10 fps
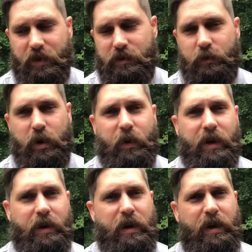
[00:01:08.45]
So
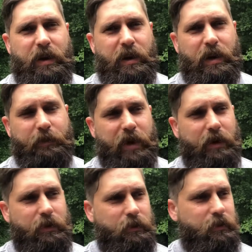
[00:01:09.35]
anyway, I'm
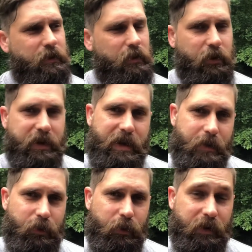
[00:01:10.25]
now learning
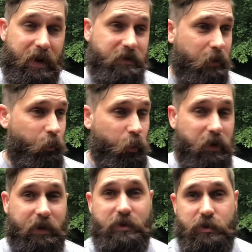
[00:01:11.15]
Hebrew and actually I'm
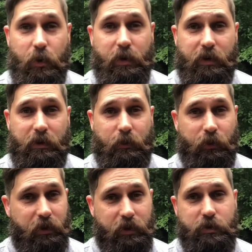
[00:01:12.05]
really enjoying it. I'm
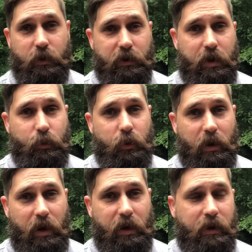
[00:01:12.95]
really enjoying Hebrew a
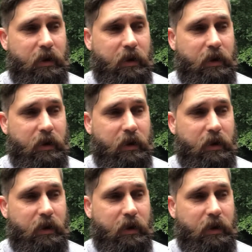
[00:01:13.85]
lot.